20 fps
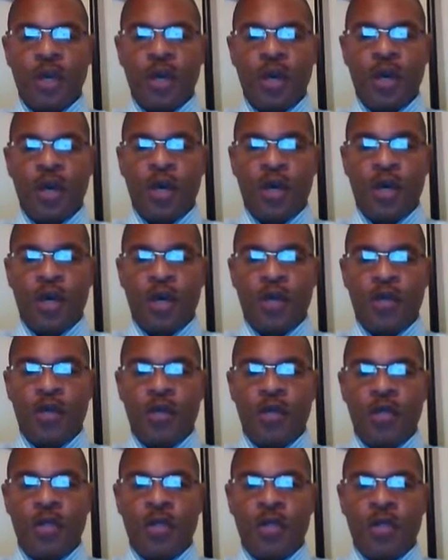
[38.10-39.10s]

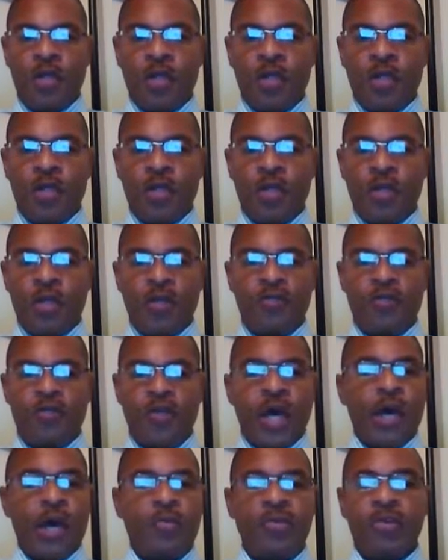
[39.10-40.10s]
and they do
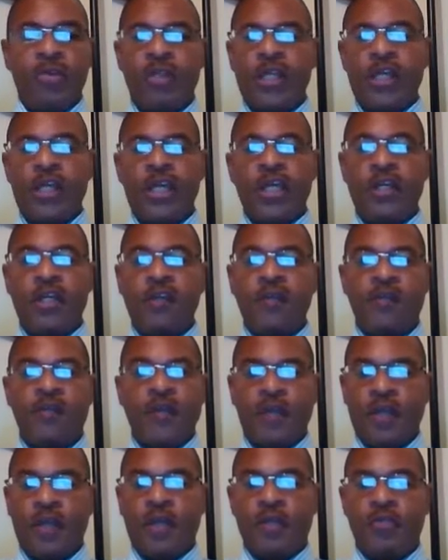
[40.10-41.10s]
not believe
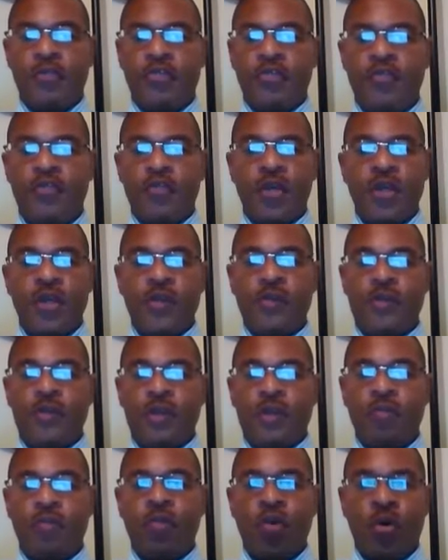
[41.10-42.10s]
that they can do
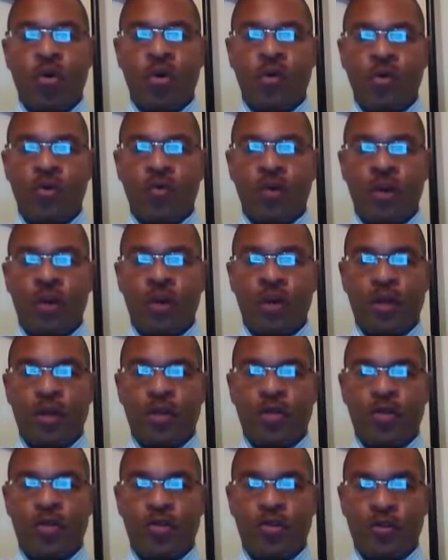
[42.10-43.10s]
anything more than what they
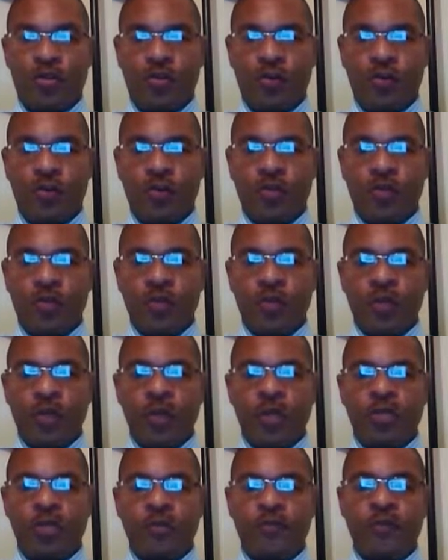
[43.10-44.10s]
are doing.
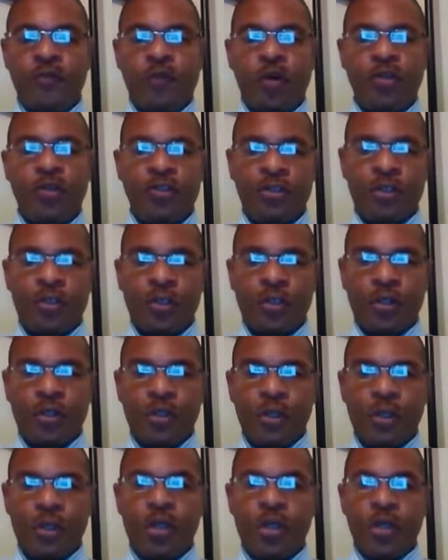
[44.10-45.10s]
And
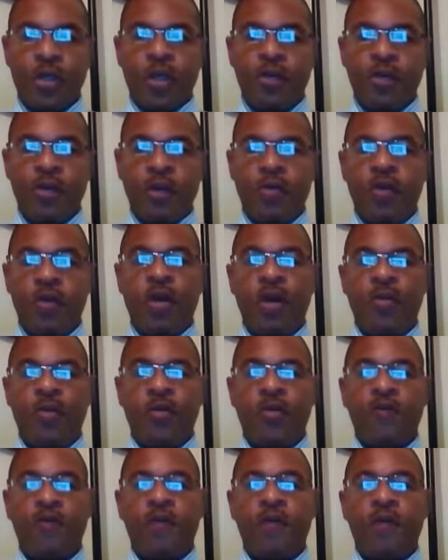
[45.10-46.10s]
unfortunately, they will
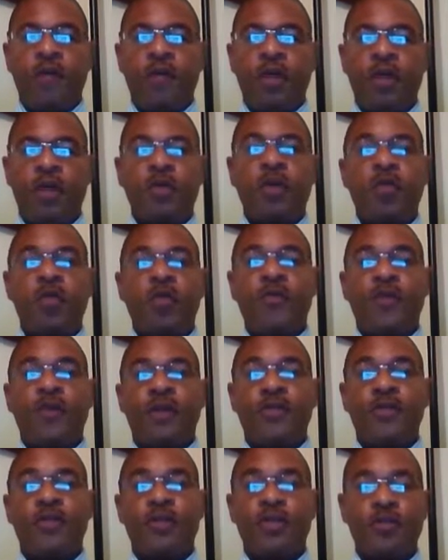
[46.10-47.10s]
come up with
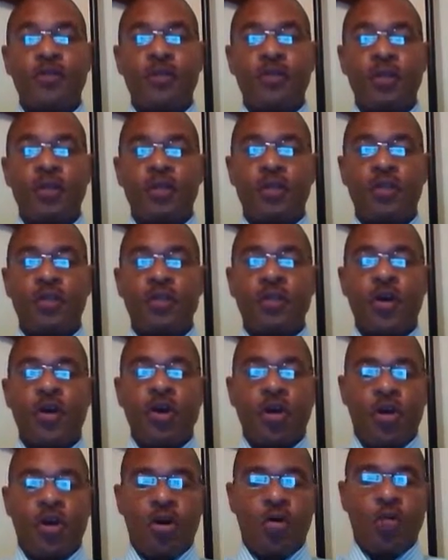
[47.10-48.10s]
excuses
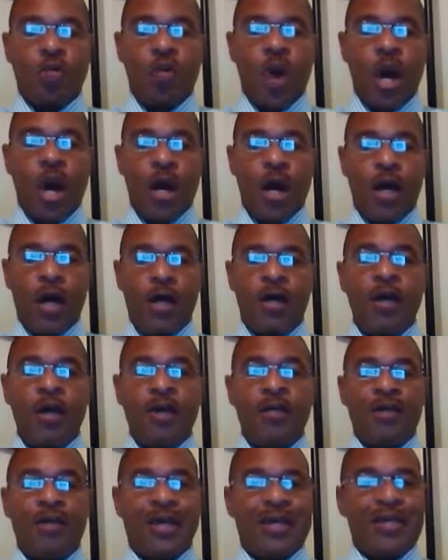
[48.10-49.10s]
on why
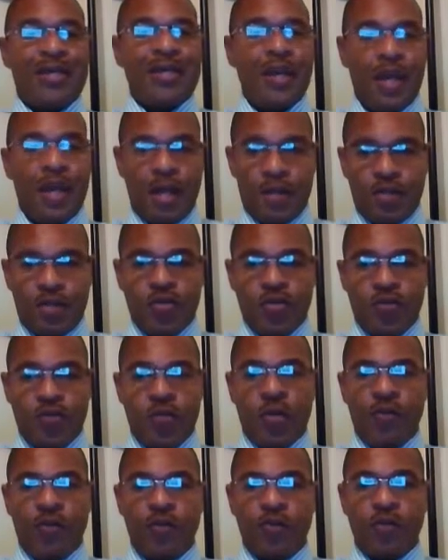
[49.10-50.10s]
they can't
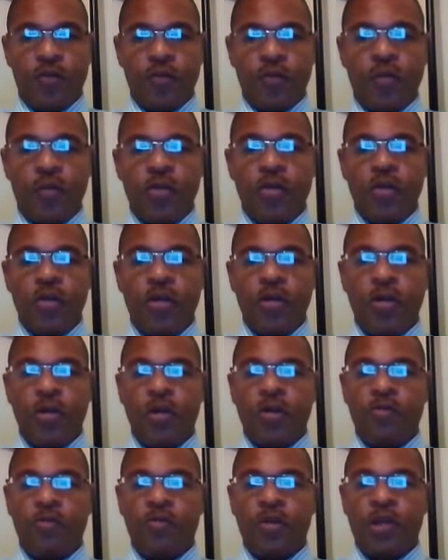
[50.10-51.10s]
do it.
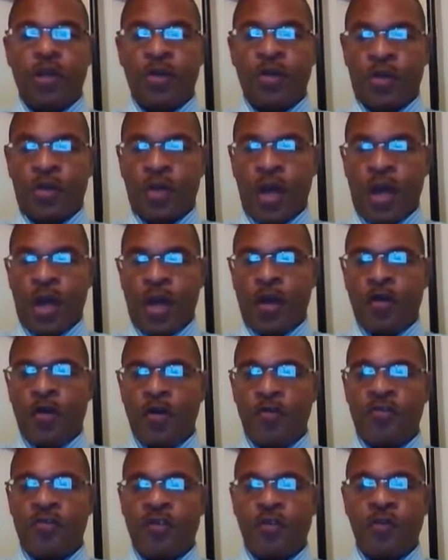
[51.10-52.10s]
The other night, I
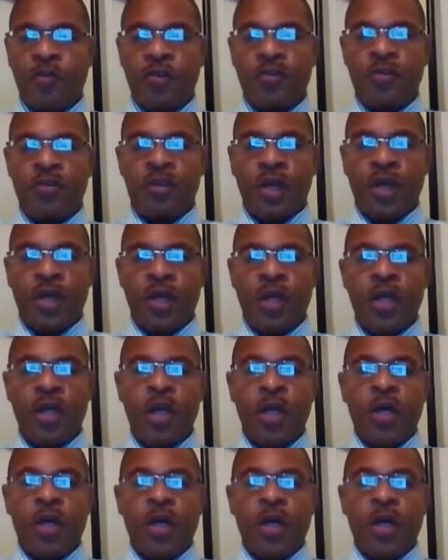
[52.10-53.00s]
heard someone say,